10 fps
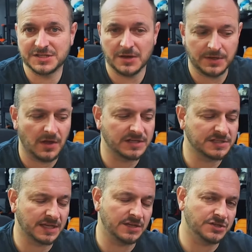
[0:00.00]
So guys,
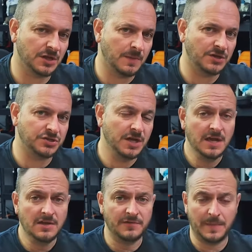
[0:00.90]
thank you so much
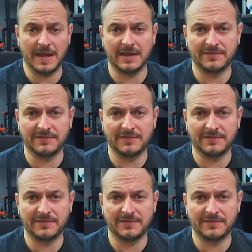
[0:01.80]
for being